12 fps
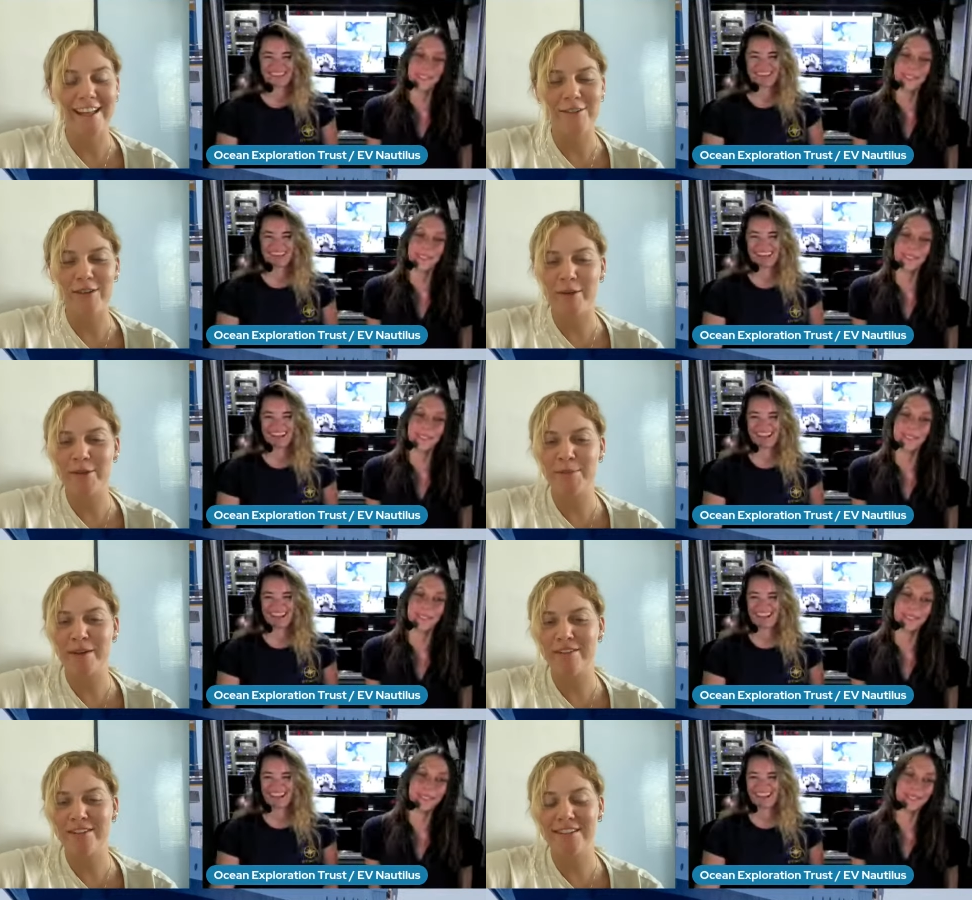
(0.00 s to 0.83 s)
Speaker 1: That's what I was
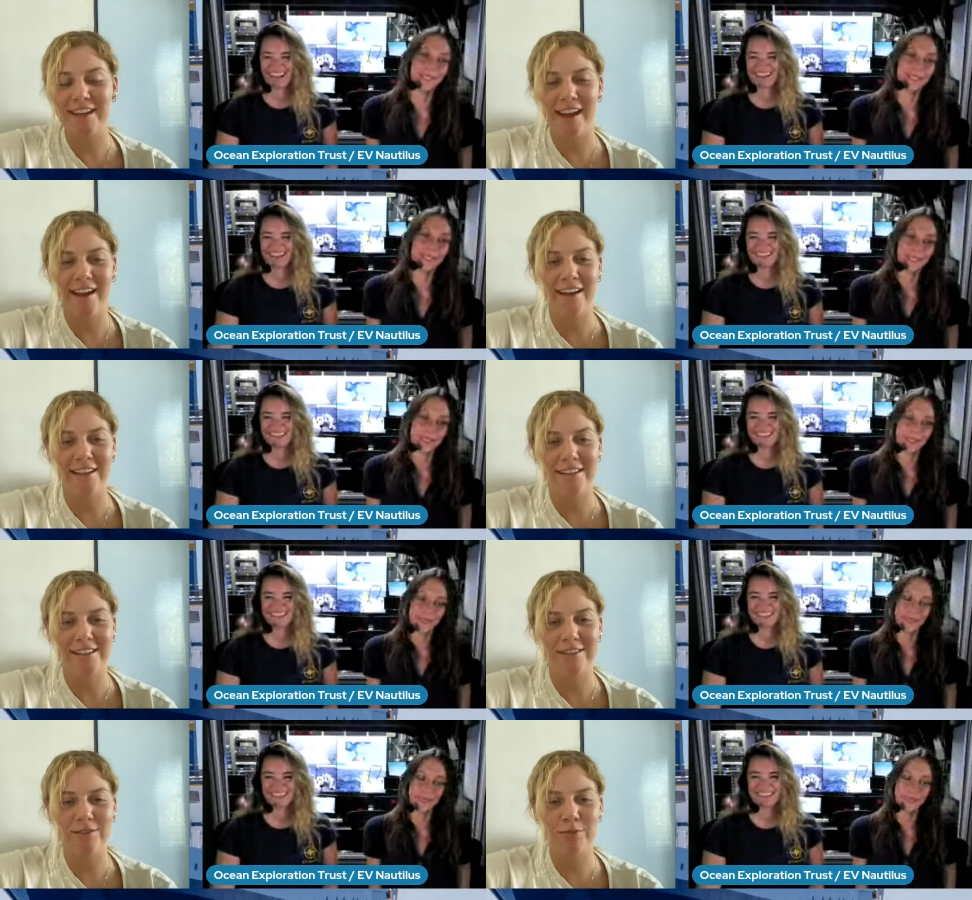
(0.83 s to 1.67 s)
about to say
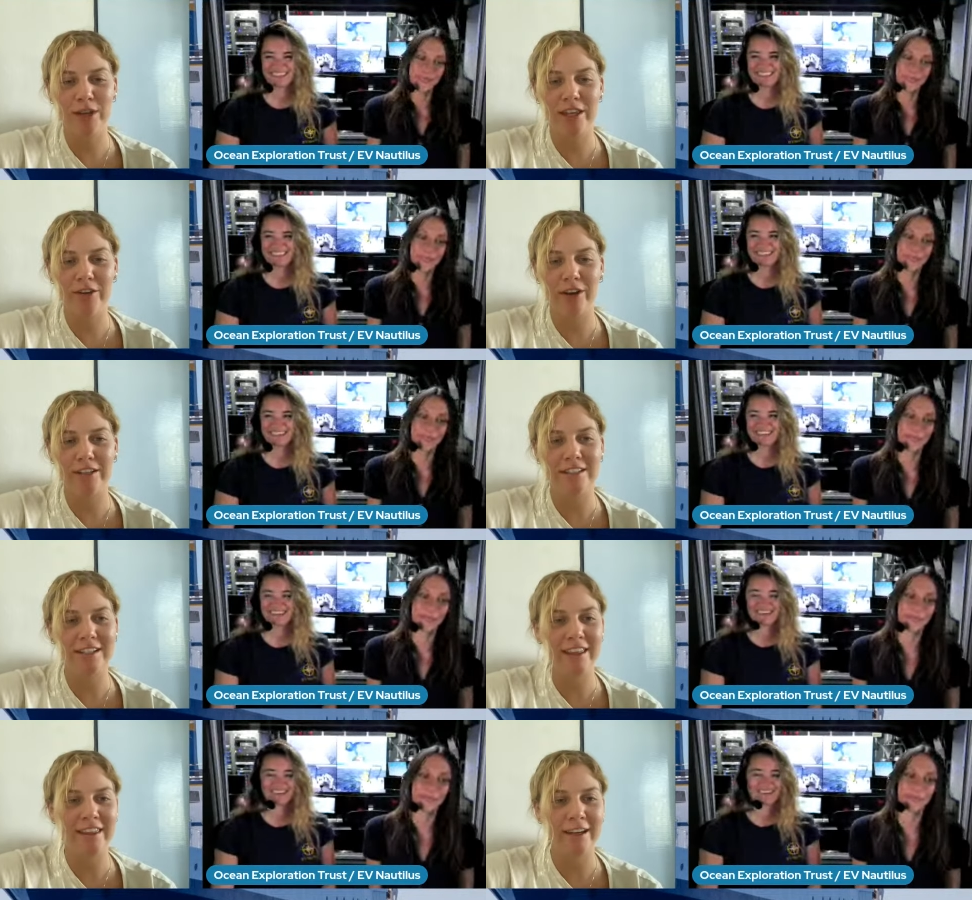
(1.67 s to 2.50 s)
is it's really
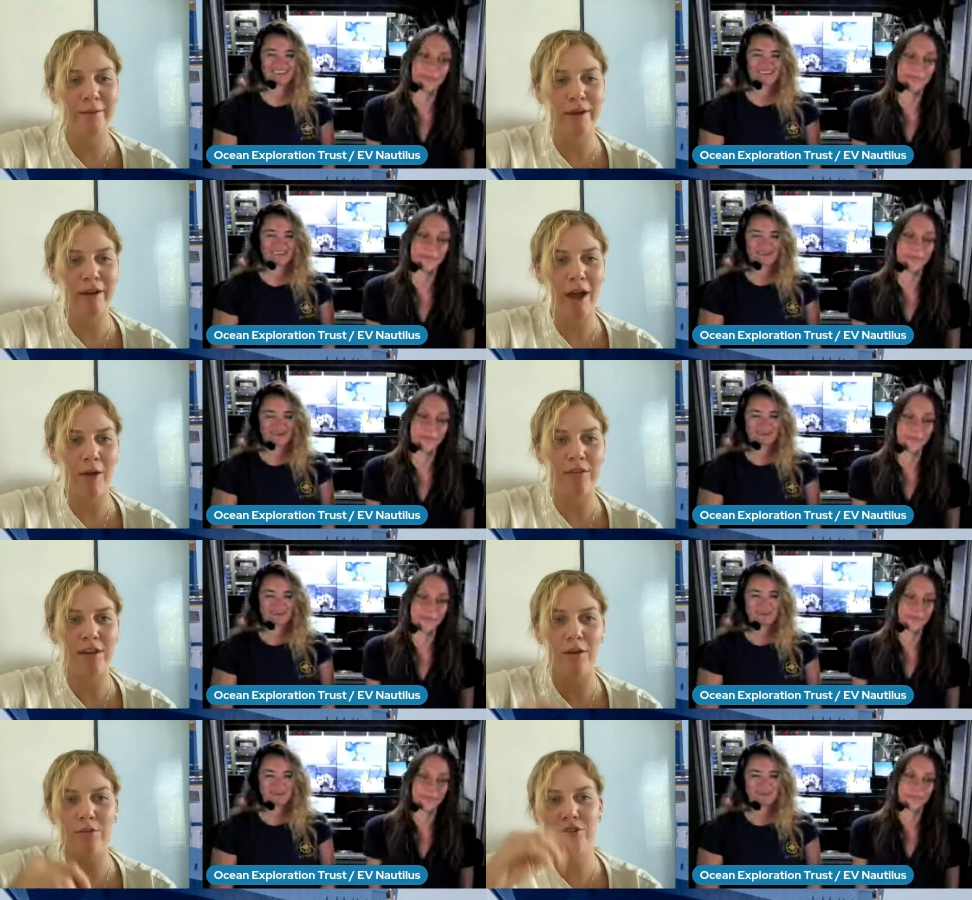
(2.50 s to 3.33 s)
crazy to think about how
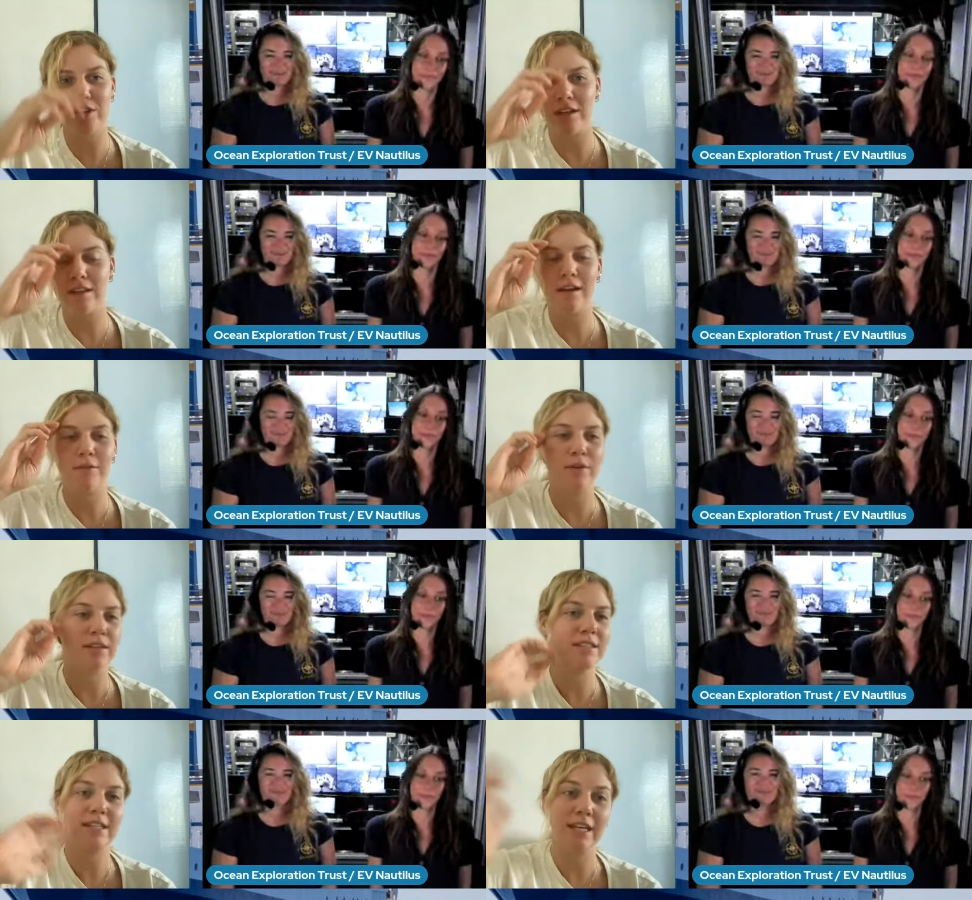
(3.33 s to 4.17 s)
the ocean that
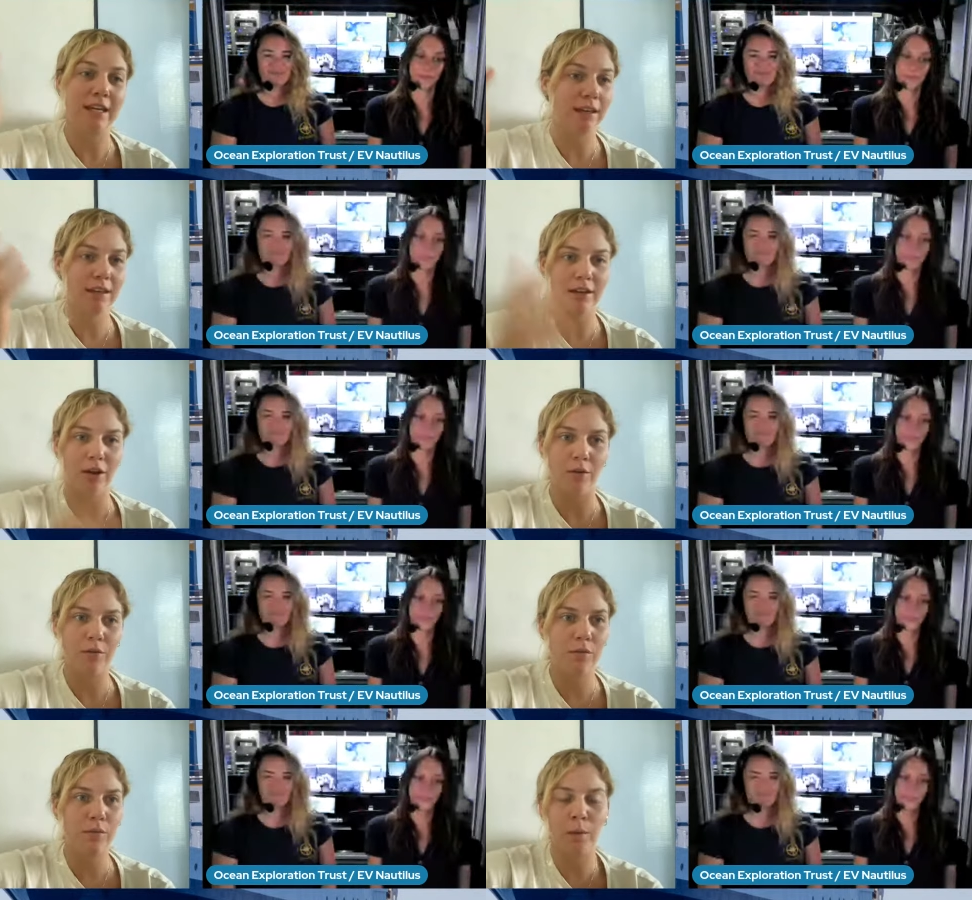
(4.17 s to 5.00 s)
we see, you
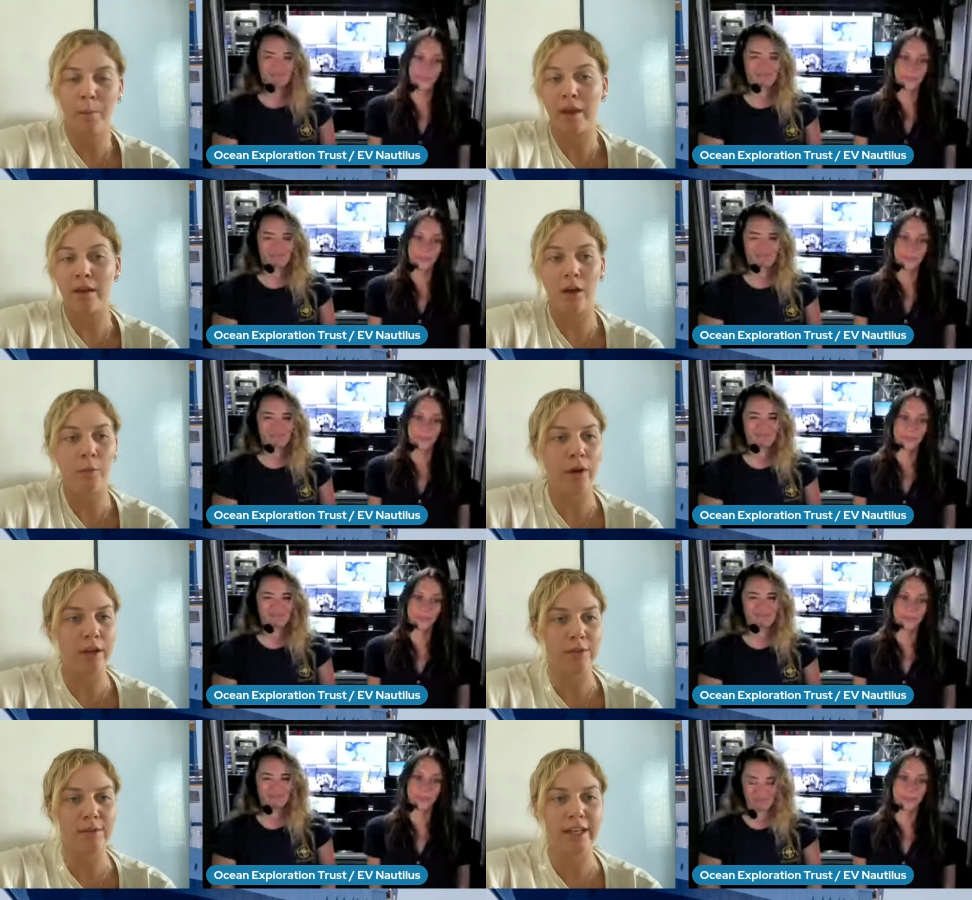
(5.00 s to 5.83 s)
know, depending on
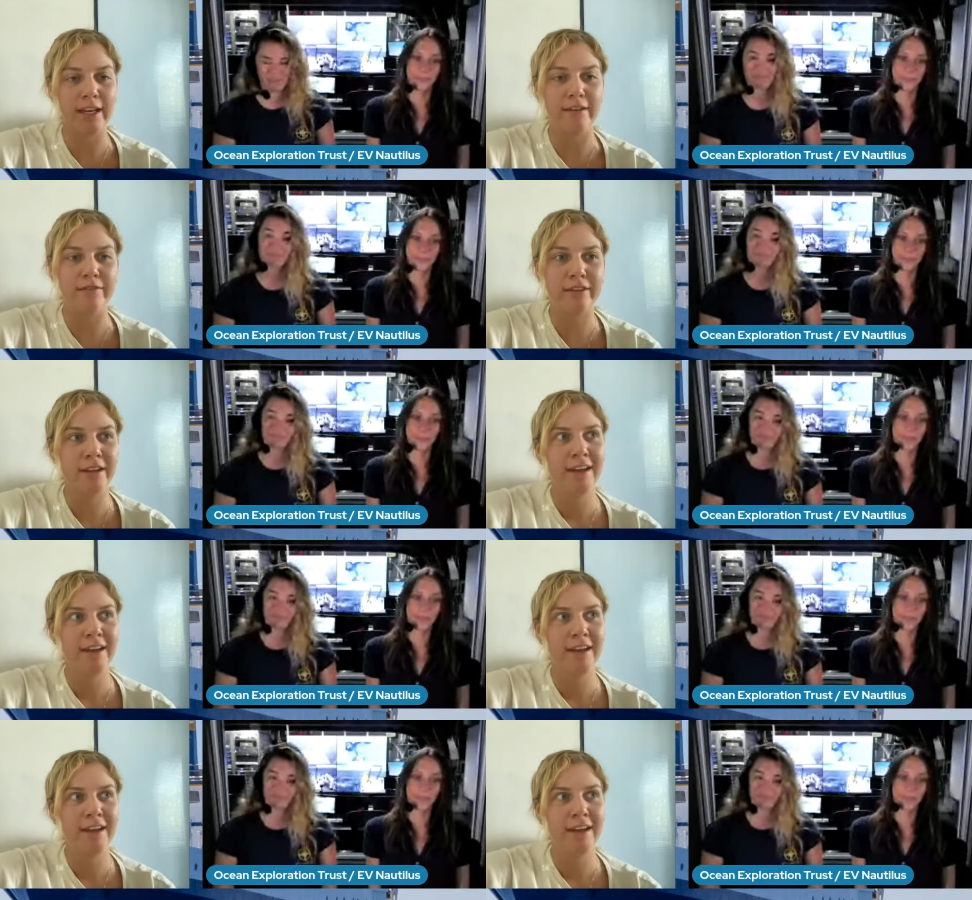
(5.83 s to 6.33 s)
where you live,